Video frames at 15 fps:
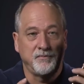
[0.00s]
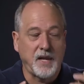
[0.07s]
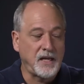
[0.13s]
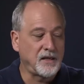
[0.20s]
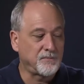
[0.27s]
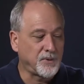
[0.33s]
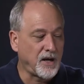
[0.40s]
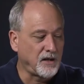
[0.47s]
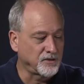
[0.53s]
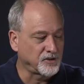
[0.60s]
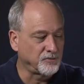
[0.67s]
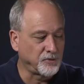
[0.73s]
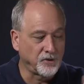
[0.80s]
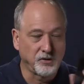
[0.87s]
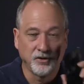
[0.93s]
made it
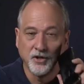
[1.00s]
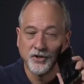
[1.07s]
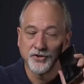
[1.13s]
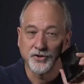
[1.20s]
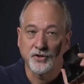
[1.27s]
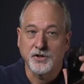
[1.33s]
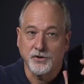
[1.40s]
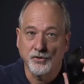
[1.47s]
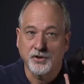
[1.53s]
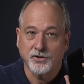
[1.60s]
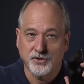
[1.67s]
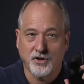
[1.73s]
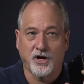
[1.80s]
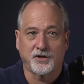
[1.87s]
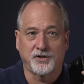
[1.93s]
possible so that you
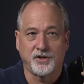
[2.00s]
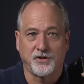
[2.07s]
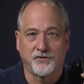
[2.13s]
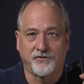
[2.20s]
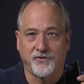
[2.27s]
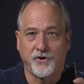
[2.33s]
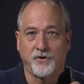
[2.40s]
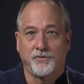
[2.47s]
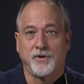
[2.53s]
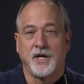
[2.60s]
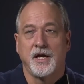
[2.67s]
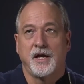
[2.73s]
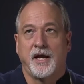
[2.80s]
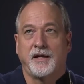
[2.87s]
can talk to your phone.